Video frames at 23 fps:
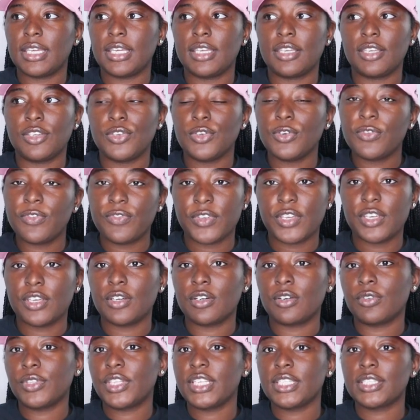you
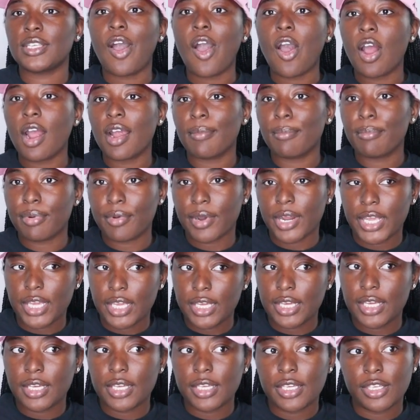feel this
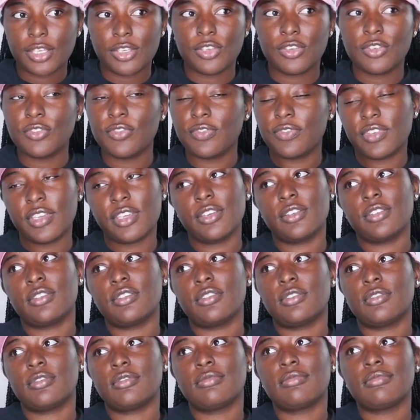heartbreak. You
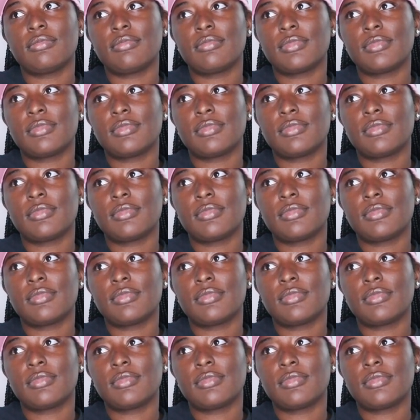feel